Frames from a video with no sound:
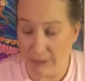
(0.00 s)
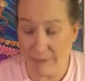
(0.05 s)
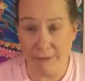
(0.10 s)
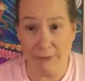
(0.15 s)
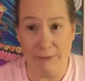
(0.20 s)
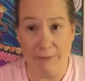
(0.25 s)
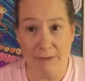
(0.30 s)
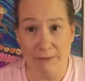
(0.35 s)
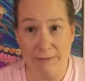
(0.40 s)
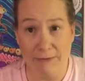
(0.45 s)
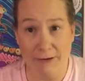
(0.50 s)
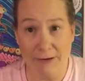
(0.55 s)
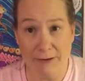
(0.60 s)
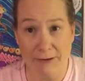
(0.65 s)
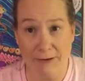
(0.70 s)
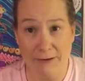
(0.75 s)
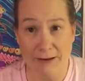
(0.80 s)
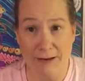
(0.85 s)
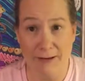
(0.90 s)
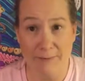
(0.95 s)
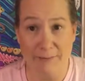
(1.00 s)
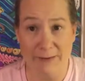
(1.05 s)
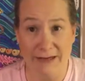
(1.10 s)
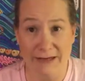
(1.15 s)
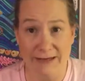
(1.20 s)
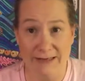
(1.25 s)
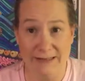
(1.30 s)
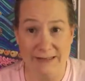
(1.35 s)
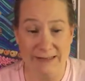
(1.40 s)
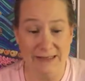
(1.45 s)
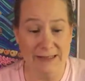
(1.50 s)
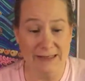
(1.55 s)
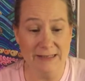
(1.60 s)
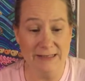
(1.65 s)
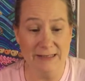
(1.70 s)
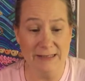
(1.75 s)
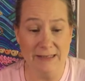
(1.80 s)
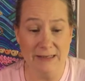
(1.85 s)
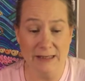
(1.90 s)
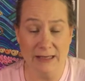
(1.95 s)
if it would work or not, but it is
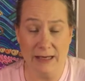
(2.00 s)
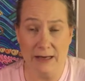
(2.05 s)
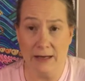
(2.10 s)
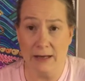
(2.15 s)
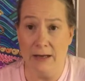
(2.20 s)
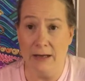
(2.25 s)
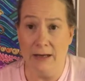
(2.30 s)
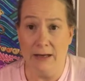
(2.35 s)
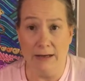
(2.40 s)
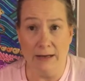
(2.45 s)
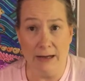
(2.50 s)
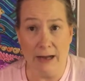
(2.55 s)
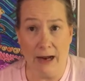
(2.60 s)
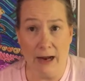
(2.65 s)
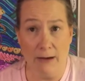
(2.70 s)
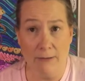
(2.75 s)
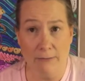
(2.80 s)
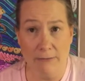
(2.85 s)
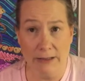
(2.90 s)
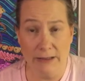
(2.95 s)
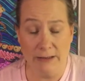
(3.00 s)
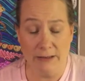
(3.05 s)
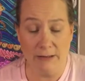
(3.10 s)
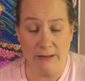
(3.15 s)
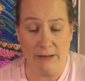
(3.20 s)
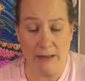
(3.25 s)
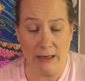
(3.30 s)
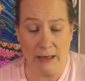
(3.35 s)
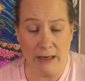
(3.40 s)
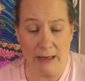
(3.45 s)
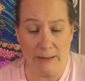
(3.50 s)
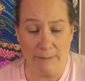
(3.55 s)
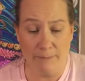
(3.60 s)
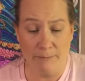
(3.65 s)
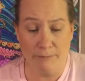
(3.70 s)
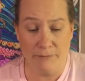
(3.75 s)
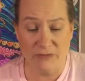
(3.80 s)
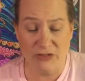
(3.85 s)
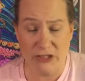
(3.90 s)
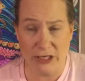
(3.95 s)
nice and thick. Now I
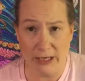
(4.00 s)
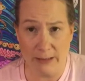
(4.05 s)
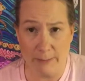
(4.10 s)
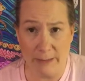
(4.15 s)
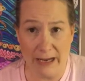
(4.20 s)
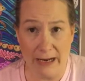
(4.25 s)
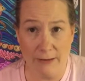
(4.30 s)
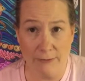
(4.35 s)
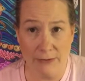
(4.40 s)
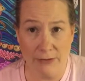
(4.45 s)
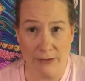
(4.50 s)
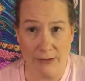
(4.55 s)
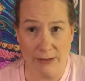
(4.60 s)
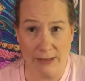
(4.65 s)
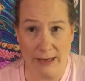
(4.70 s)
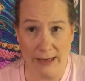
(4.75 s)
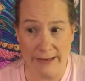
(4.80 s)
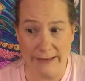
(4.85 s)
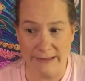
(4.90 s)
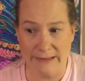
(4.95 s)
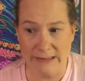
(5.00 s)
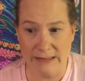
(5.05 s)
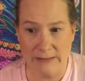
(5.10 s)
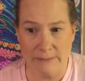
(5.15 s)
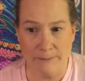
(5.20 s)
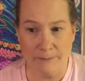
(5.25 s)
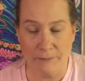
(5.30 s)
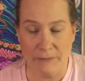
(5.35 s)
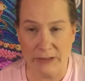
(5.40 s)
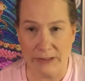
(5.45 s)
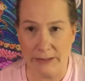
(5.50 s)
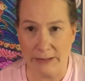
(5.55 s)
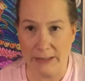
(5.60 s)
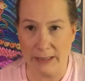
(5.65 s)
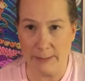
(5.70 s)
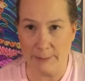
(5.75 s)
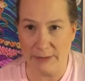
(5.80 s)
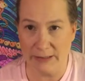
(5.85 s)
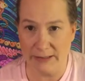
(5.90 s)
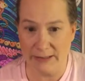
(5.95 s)
will check back with you guys in a
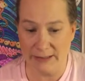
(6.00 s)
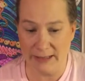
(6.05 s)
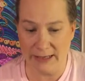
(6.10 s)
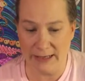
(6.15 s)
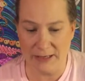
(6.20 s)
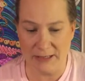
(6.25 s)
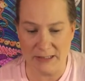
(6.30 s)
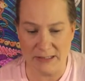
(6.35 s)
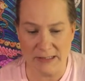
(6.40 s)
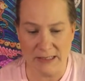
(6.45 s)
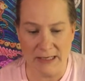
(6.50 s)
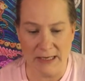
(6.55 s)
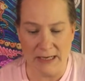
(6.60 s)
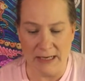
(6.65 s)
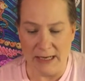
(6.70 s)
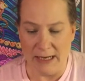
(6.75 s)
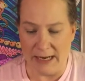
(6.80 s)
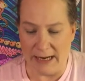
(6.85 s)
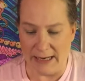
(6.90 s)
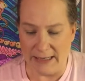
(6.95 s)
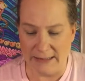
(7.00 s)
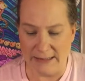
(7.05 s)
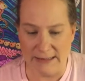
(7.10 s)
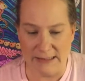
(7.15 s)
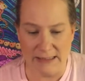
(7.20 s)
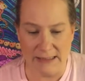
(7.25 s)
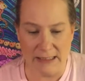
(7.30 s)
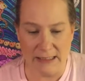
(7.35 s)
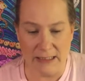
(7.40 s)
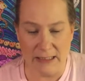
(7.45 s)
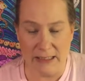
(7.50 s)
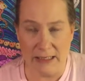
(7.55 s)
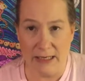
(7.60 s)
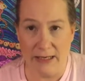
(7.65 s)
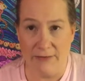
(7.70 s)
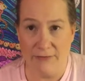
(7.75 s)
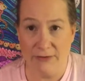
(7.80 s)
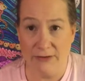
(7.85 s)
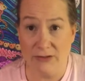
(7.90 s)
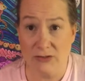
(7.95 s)
couple of days and see
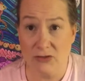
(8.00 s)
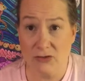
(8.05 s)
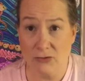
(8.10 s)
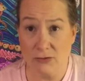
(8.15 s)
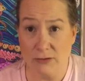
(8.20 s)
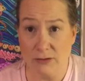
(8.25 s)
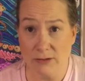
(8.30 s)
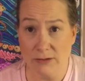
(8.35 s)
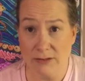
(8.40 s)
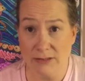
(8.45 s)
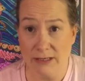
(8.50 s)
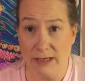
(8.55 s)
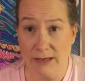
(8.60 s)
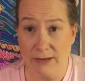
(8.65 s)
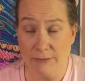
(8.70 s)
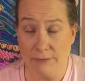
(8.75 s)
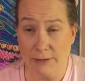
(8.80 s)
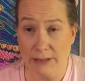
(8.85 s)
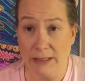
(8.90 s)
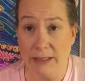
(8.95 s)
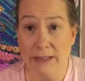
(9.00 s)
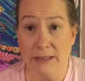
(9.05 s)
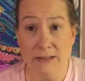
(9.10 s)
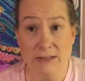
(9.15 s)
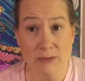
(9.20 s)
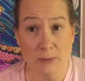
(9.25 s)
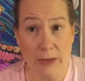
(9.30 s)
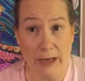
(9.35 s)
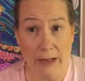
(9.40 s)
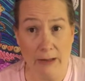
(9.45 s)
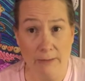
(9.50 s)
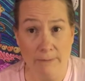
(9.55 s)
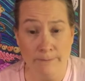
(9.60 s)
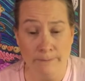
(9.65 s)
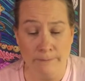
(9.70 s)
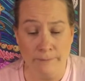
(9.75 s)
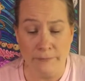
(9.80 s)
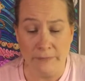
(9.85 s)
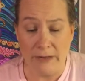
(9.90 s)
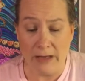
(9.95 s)
if it stores and reheats well.
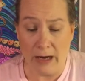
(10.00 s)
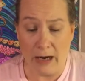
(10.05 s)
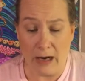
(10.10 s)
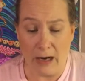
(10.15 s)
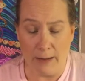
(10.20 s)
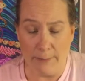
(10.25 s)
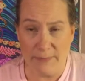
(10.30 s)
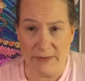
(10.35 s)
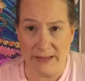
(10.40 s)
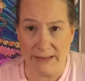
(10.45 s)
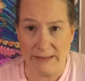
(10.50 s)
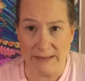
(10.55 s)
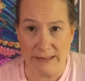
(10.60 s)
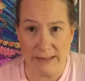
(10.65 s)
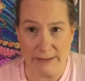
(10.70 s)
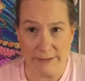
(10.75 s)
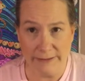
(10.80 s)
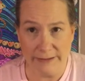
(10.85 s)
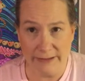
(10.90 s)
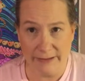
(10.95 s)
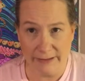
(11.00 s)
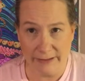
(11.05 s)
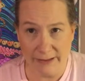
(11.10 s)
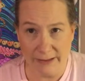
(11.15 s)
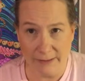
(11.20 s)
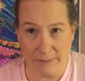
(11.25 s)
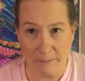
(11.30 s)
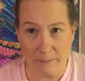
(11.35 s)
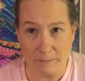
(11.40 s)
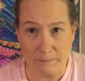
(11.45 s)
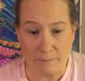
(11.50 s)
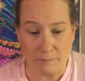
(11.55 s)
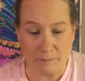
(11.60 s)
That's the only thing.